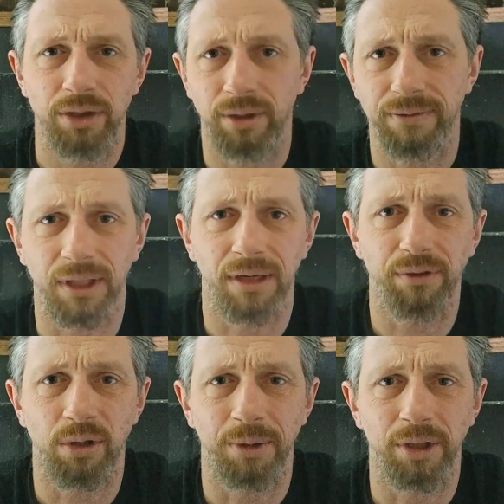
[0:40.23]
stuff that
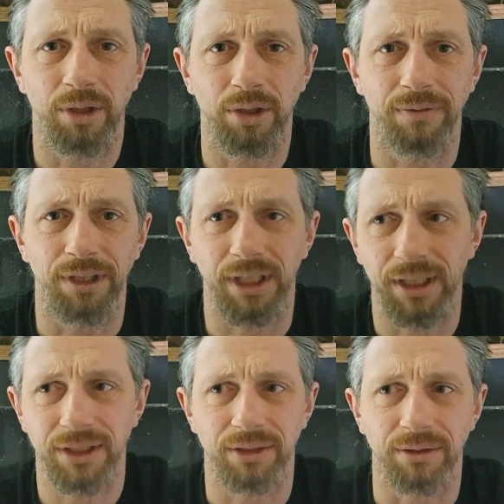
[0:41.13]
I've come across over the
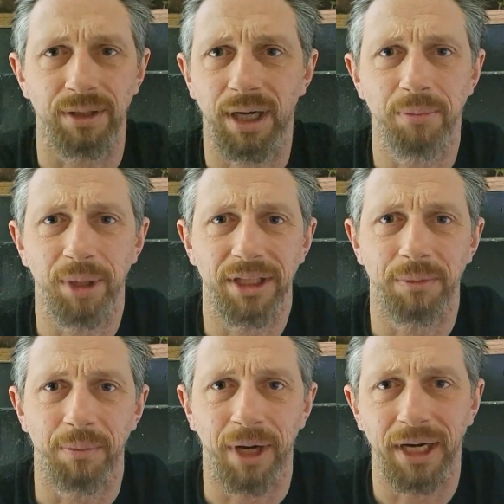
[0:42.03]
years and I bear
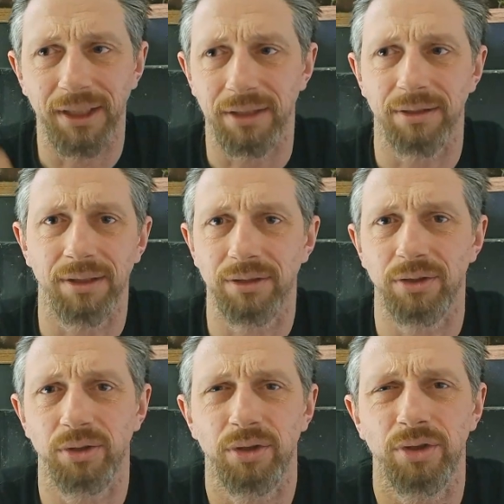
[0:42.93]
them in mind. It
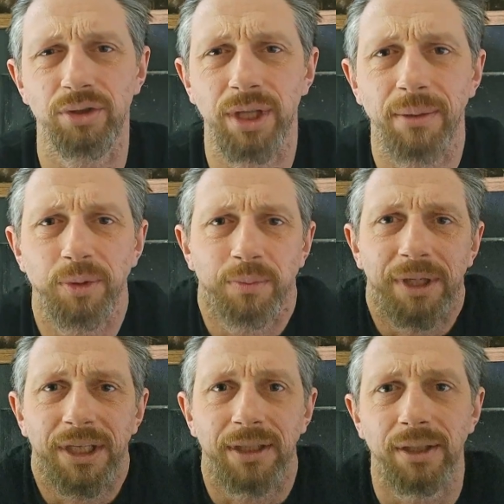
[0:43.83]
just helps
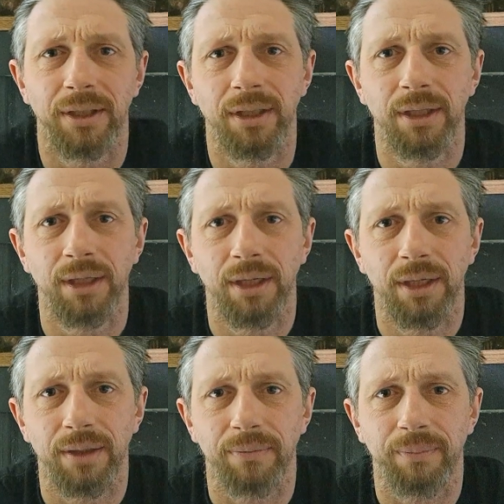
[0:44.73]
me
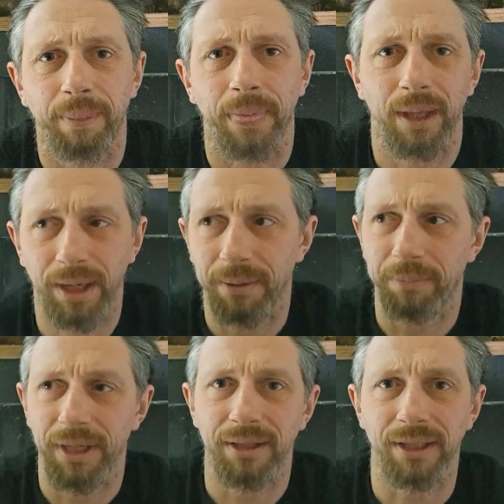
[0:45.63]
uh,
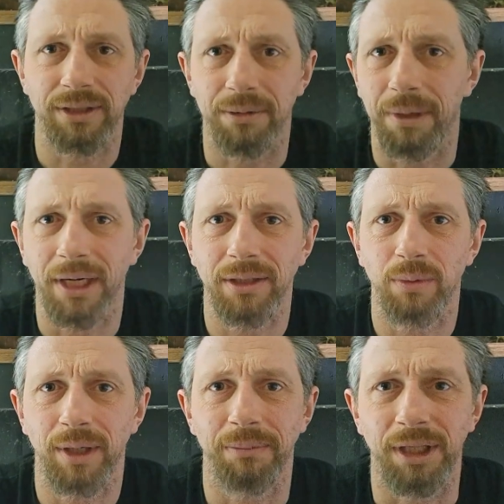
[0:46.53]
bear things in
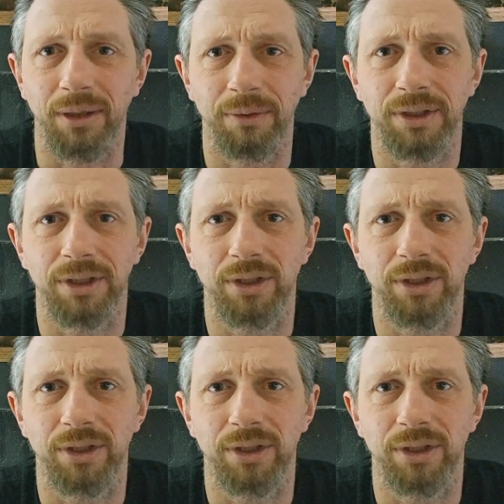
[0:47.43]
mind when I'm dealing with